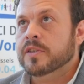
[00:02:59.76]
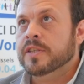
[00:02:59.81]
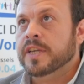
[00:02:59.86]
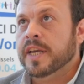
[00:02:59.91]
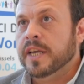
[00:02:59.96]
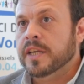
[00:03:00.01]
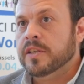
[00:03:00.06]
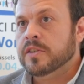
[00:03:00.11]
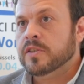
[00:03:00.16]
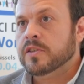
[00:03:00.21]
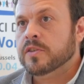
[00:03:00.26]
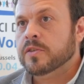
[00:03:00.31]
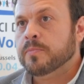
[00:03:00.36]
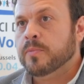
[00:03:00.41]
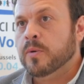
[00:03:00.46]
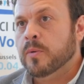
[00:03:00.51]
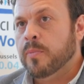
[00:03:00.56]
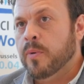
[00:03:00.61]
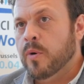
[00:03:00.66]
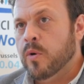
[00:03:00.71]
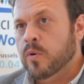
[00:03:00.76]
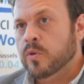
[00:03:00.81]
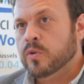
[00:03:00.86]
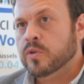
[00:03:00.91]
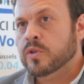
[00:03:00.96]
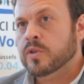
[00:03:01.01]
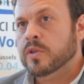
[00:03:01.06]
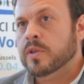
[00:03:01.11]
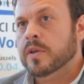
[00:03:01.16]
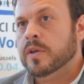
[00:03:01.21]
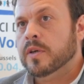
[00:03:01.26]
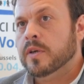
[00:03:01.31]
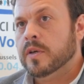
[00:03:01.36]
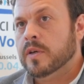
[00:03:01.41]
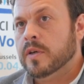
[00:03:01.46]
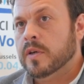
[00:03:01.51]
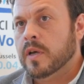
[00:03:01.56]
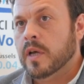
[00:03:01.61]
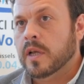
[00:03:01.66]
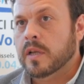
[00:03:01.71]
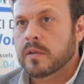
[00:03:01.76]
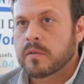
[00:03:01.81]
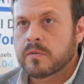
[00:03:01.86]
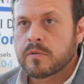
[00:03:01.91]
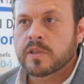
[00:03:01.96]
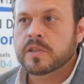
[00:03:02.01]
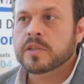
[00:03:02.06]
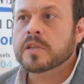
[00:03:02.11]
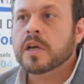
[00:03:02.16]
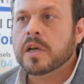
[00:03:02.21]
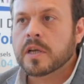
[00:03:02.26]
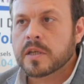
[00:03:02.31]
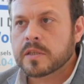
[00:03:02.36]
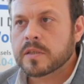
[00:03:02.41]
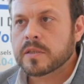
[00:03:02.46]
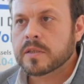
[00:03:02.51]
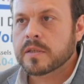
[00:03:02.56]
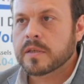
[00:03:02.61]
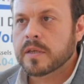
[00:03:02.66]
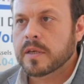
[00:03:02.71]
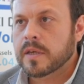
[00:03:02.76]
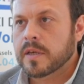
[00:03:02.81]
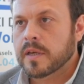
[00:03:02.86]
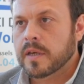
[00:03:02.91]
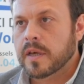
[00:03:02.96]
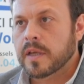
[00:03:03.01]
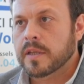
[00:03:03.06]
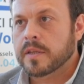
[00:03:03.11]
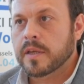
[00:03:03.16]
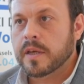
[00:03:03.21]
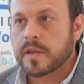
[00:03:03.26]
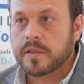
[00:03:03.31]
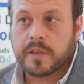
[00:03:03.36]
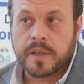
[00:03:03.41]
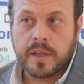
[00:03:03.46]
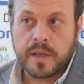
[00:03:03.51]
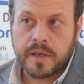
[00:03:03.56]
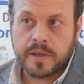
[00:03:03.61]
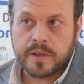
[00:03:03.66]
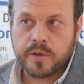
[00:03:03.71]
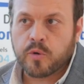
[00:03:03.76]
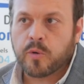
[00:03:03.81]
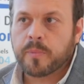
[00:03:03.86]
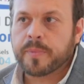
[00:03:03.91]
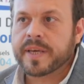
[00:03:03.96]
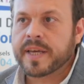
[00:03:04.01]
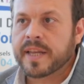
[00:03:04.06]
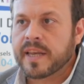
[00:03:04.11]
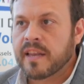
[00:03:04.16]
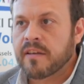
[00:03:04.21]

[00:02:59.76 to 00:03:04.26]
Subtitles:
changes proposed and discussed at the European